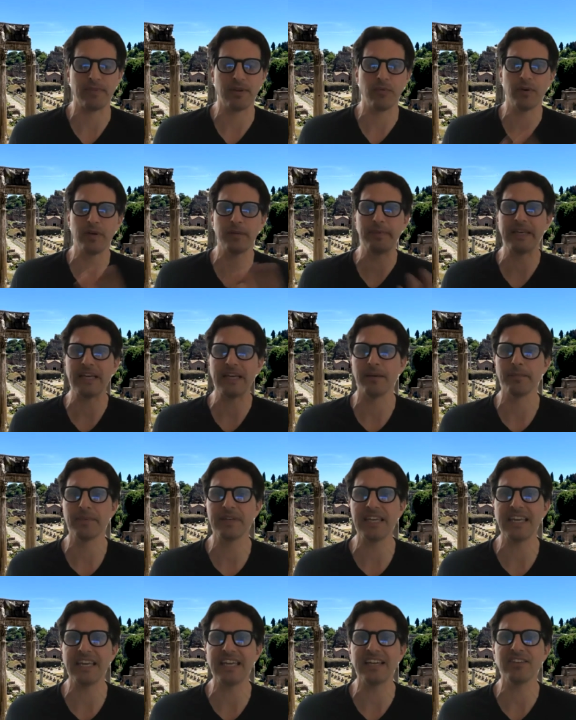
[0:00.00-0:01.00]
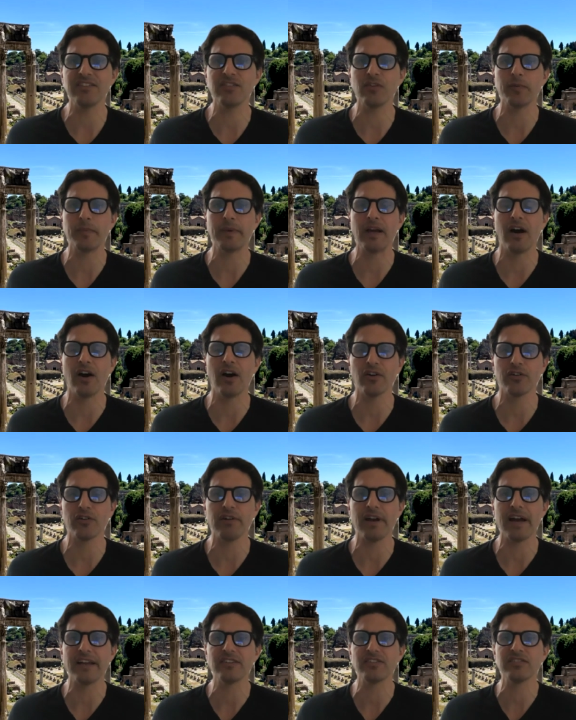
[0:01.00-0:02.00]
They want to become kings, they want to be
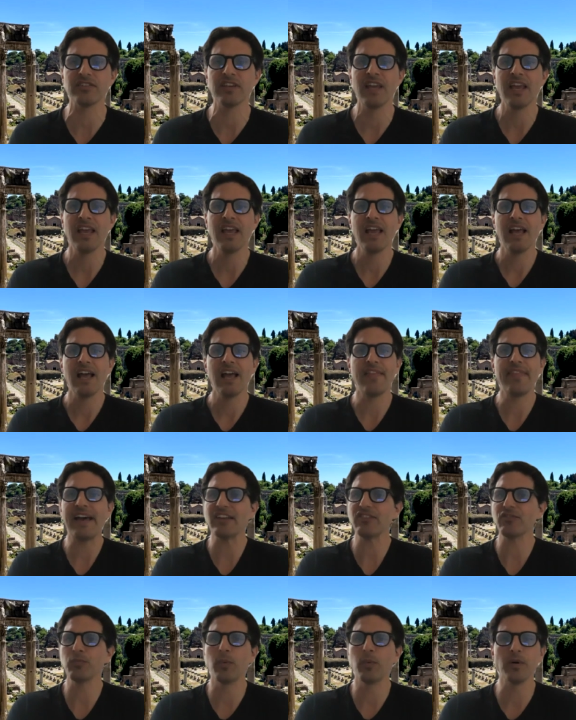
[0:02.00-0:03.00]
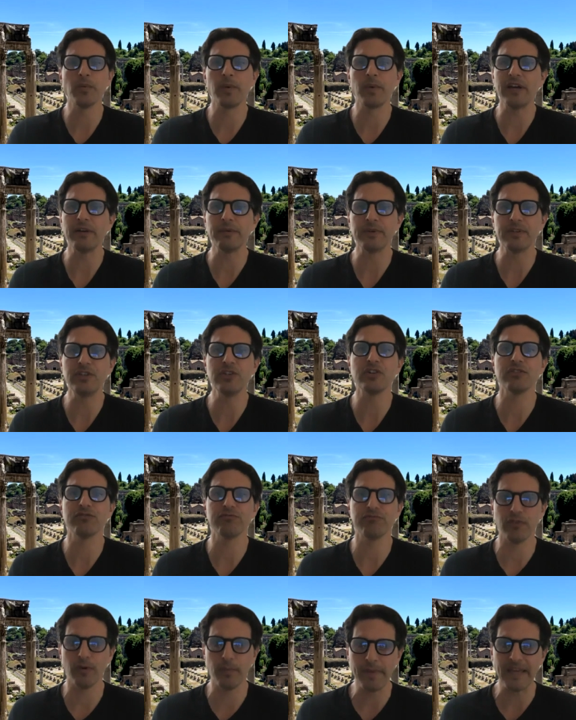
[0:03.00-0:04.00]
autocrats, and that's one way where you can
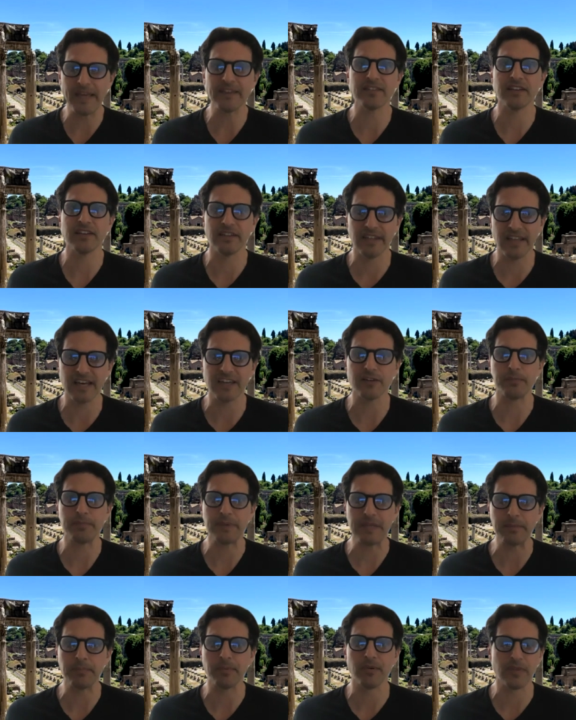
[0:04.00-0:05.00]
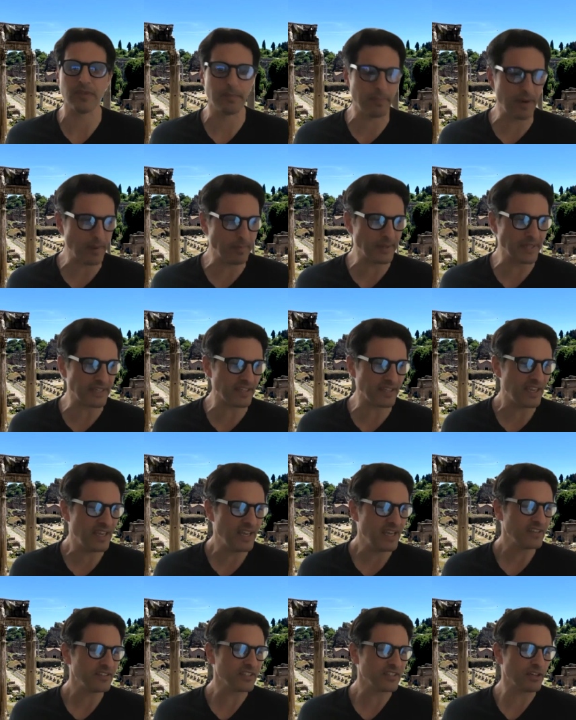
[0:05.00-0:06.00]
foment a lot of people in the public
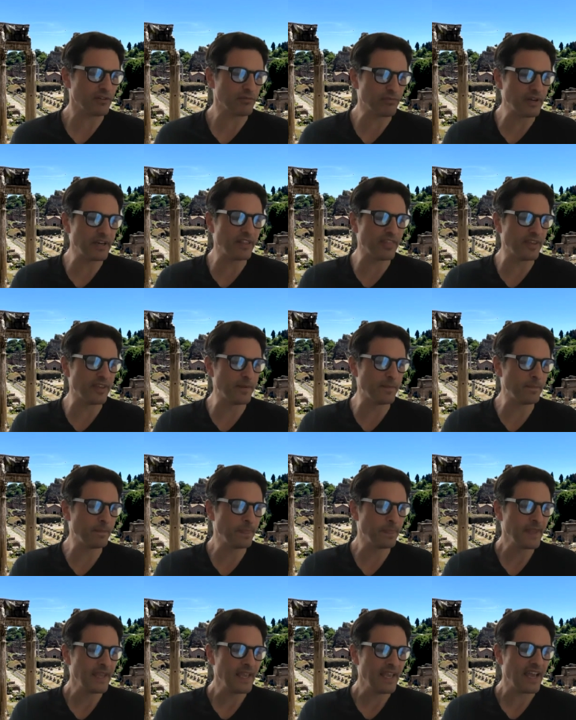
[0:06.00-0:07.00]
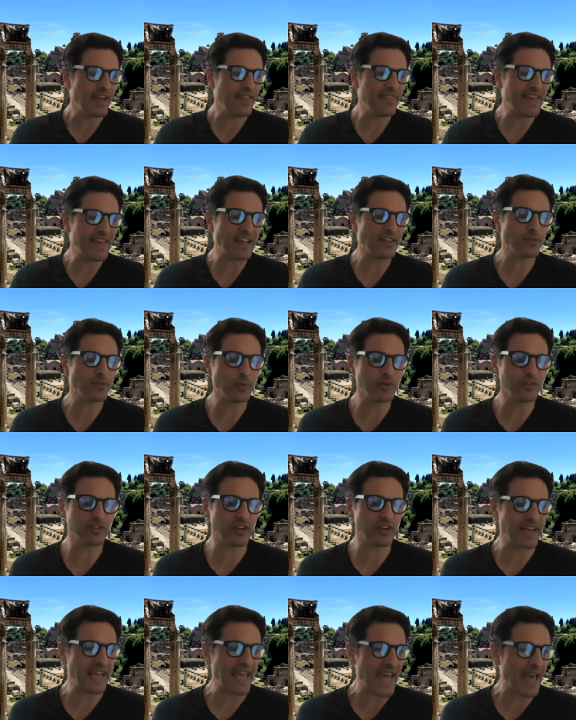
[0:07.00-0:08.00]
to get rid of them, and that's what's
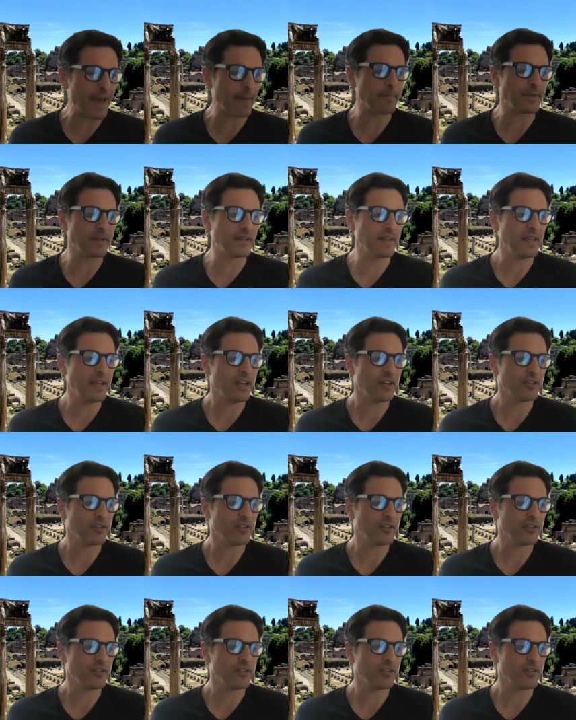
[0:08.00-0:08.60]
going to happen.